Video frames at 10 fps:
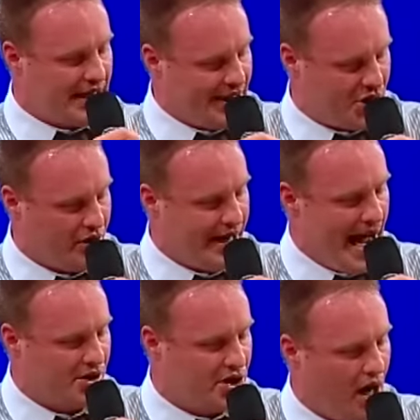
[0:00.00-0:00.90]
Teacher Day.
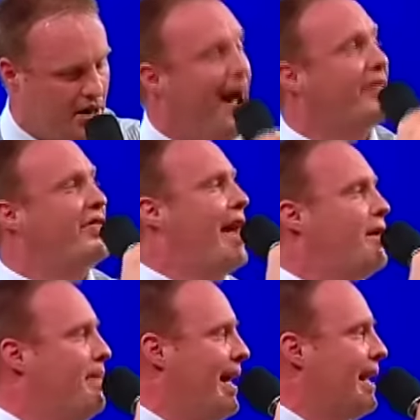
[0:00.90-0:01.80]
I'll talk about that
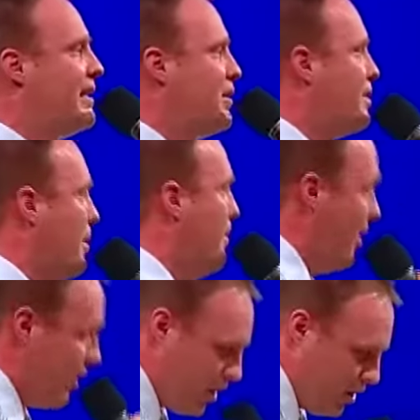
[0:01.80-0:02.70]
in a minute because it was a
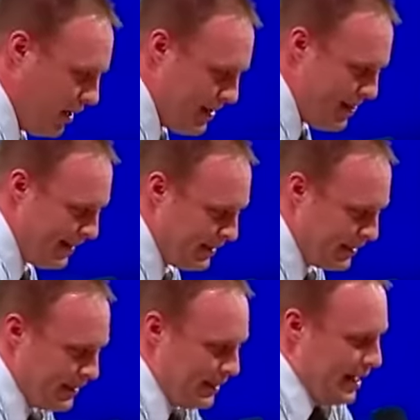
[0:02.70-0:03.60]
miracle.
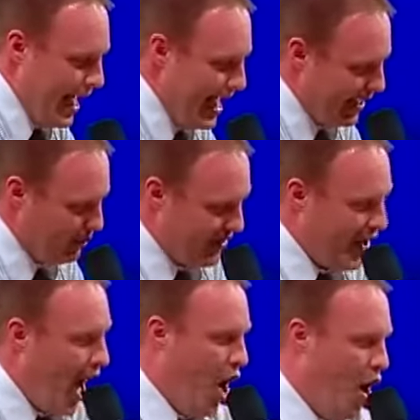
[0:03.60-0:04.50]
And with
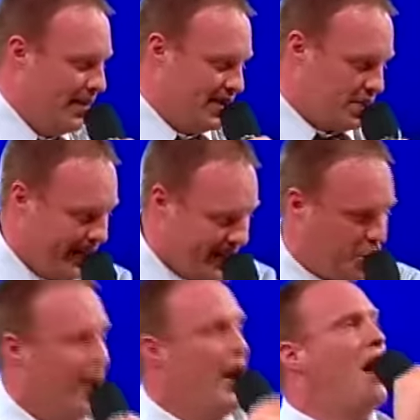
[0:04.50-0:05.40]
our homeless
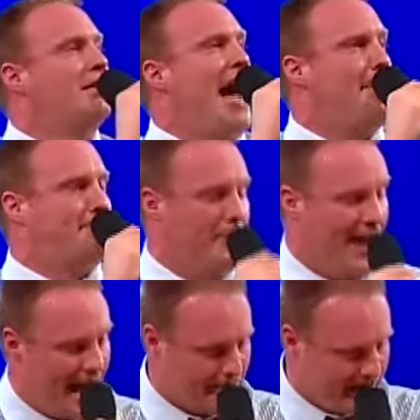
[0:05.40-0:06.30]
ministry and our
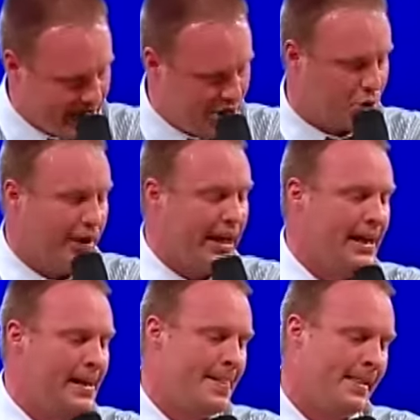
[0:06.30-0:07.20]
Adopt-A-Black ministry,
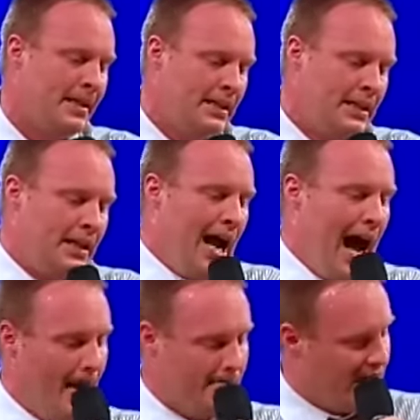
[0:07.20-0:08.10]

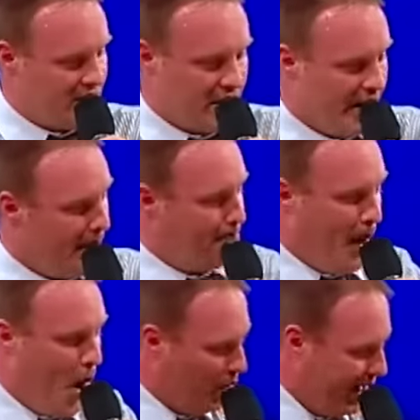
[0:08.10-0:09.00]
I'm just going to
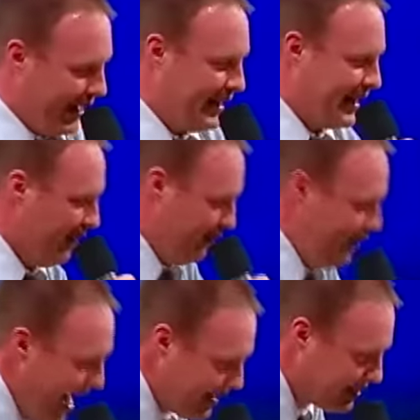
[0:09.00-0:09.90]
boldly
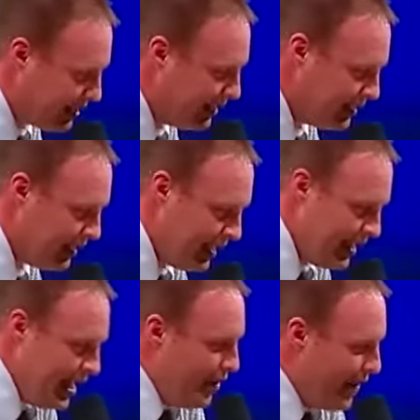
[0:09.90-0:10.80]
confess
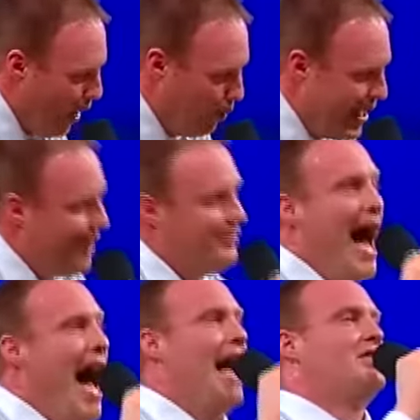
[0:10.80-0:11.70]
that we have
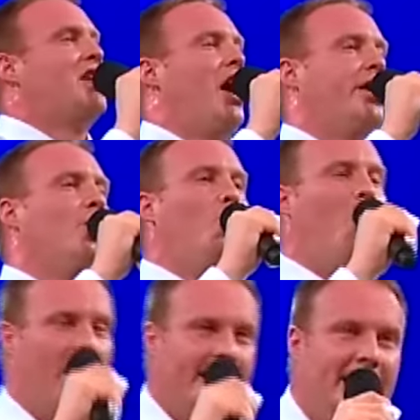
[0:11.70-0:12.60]
not done
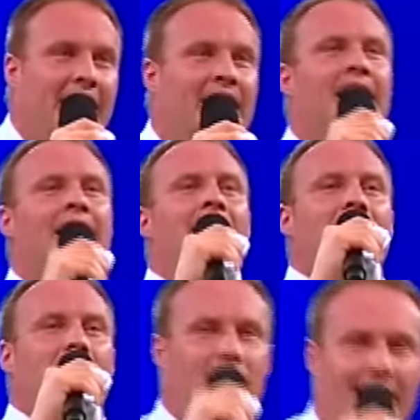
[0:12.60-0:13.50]
one
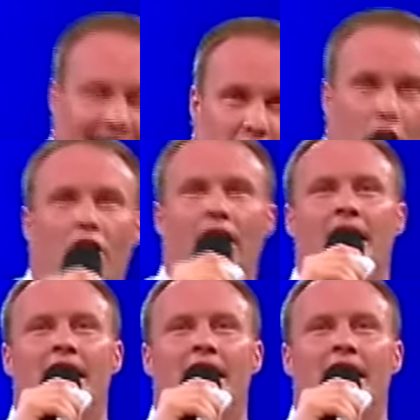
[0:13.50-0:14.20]
single